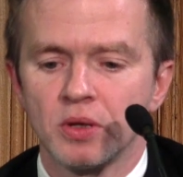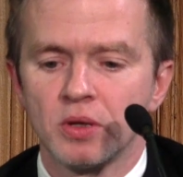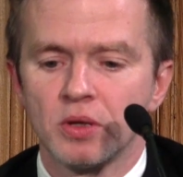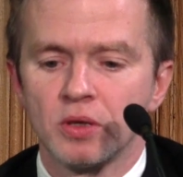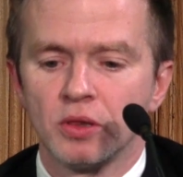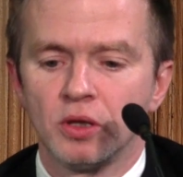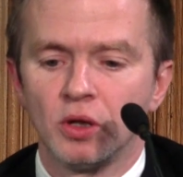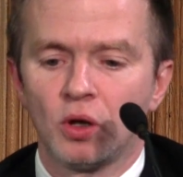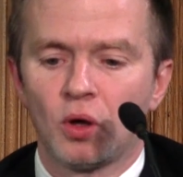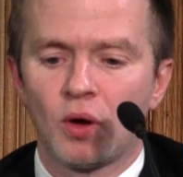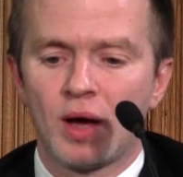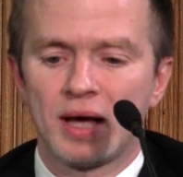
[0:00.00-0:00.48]

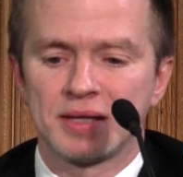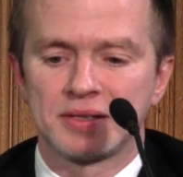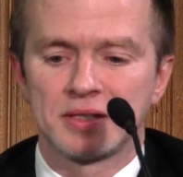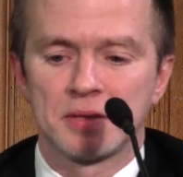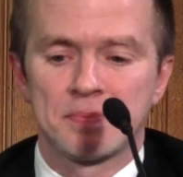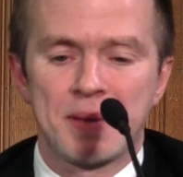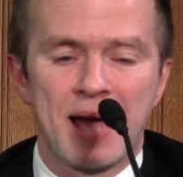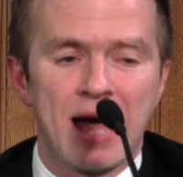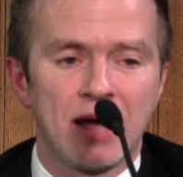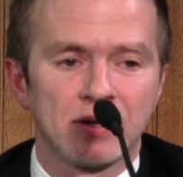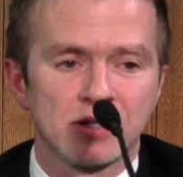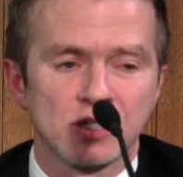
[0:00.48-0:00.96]
The law has the
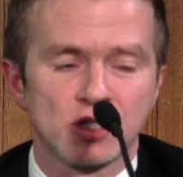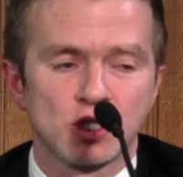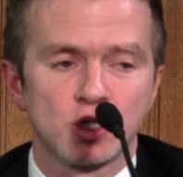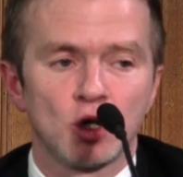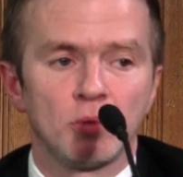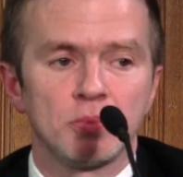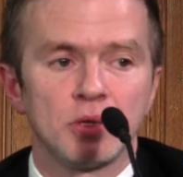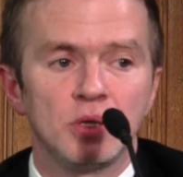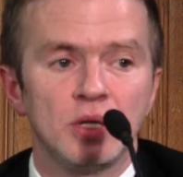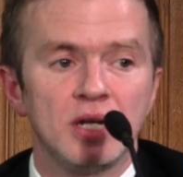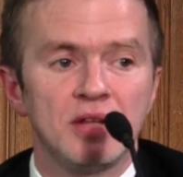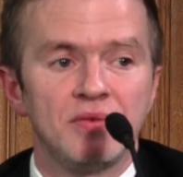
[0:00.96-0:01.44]
power to
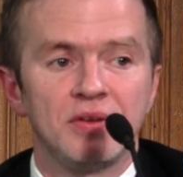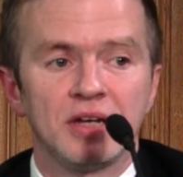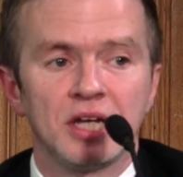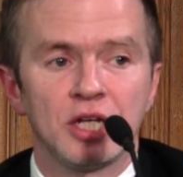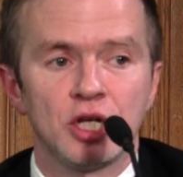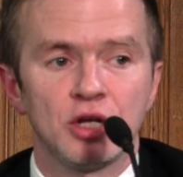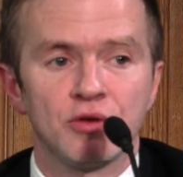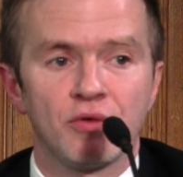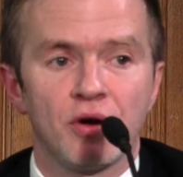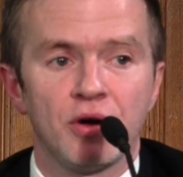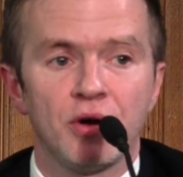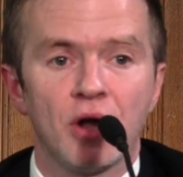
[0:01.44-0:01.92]
stop you living in
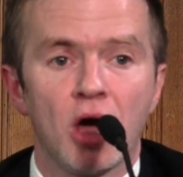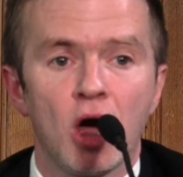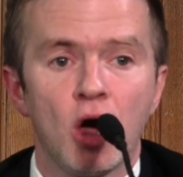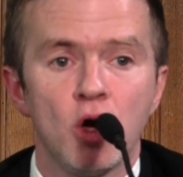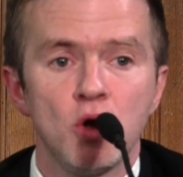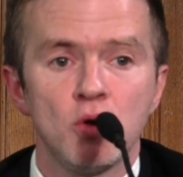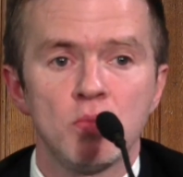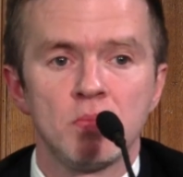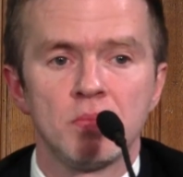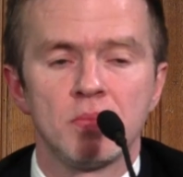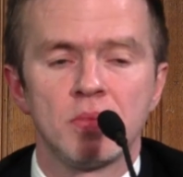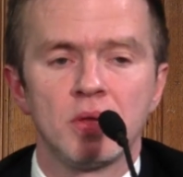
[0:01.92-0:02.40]
your own
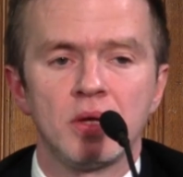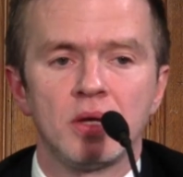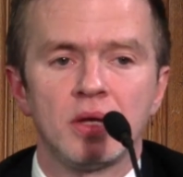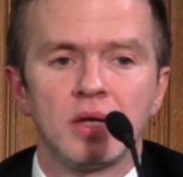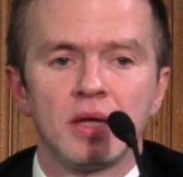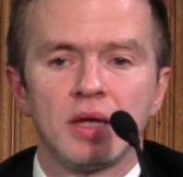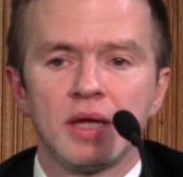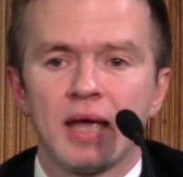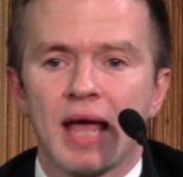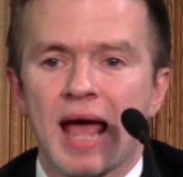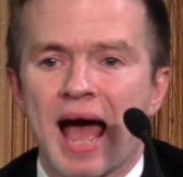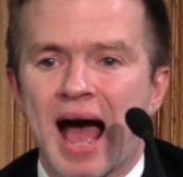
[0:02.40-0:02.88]
home.
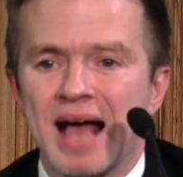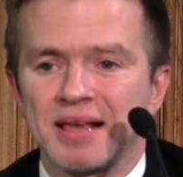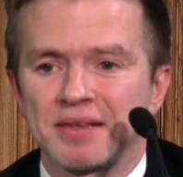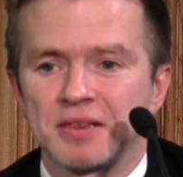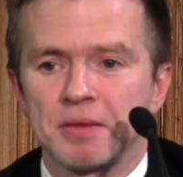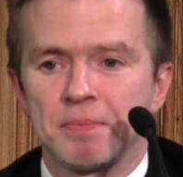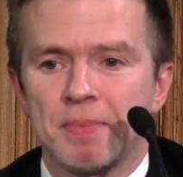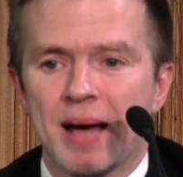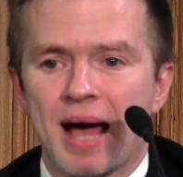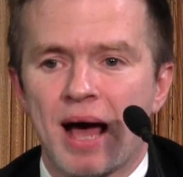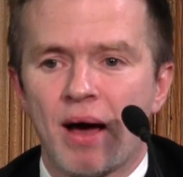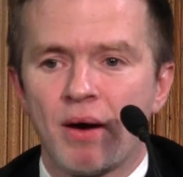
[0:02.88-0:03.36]
It has the
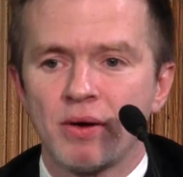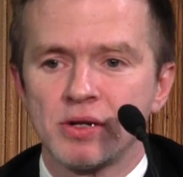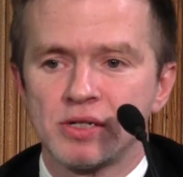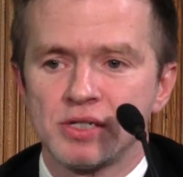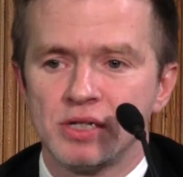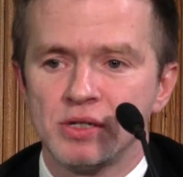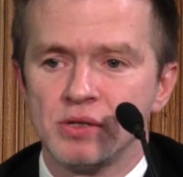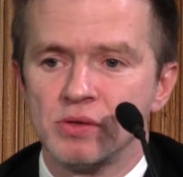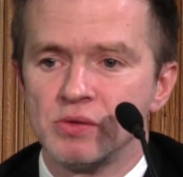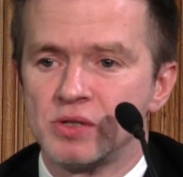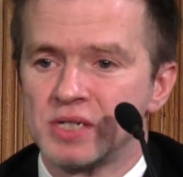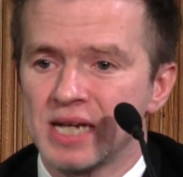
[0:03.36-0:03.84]
power
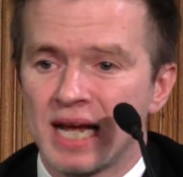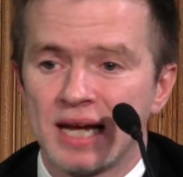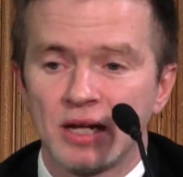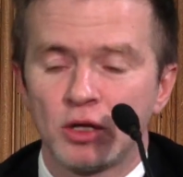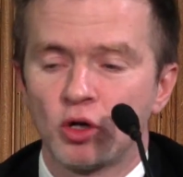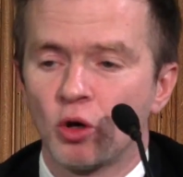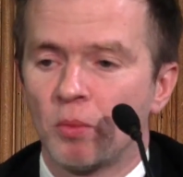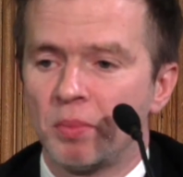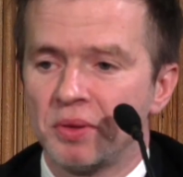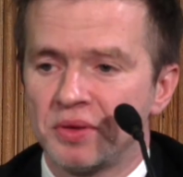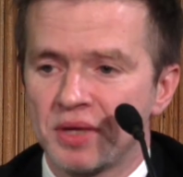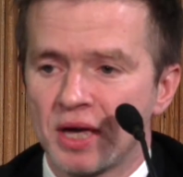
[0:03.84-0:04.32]
to take
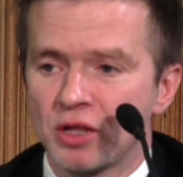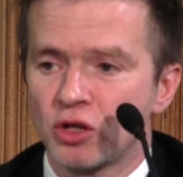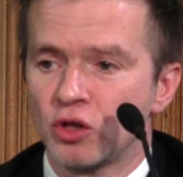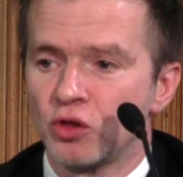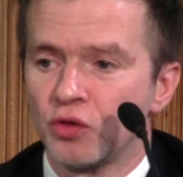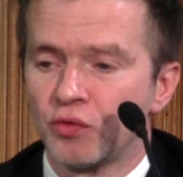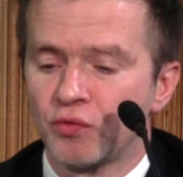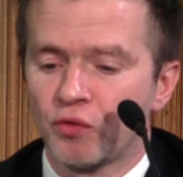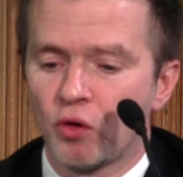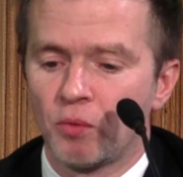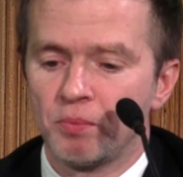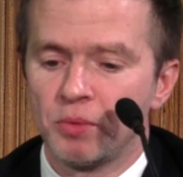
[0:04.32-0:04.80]
your
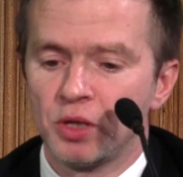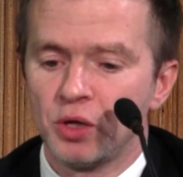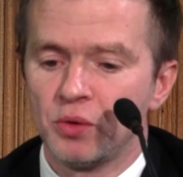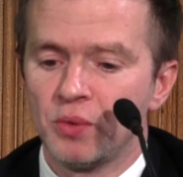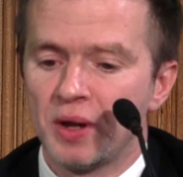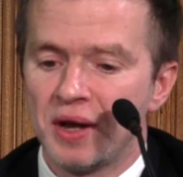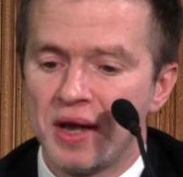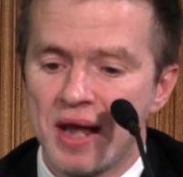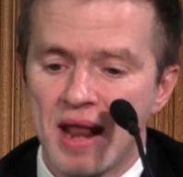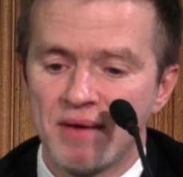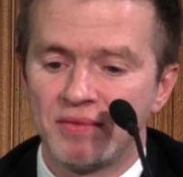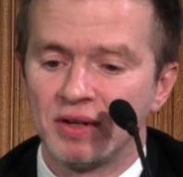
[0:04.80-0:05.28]
possessions from you
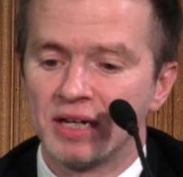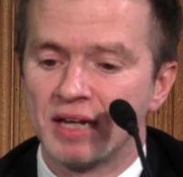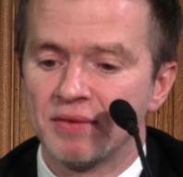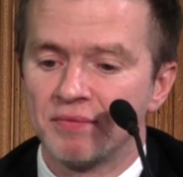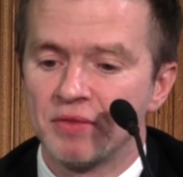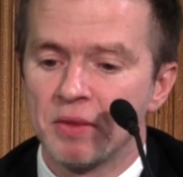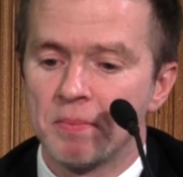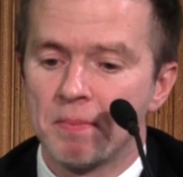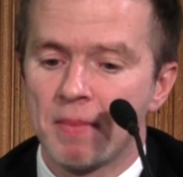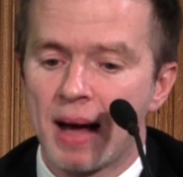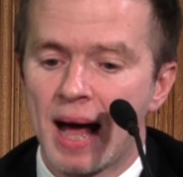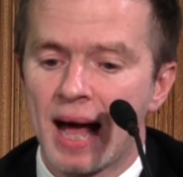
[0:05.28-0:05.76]
and never give
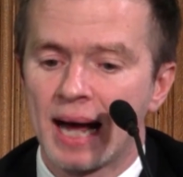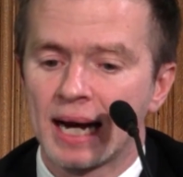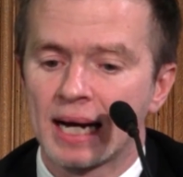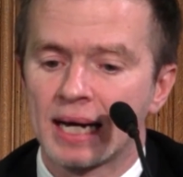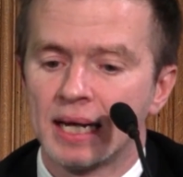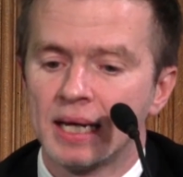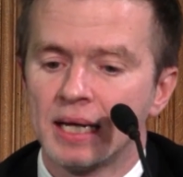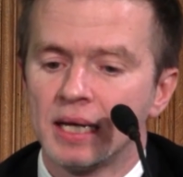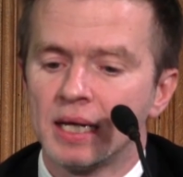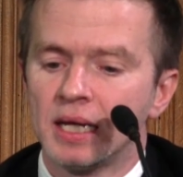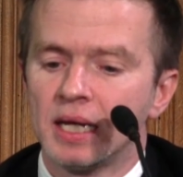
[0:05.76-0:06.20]
them back.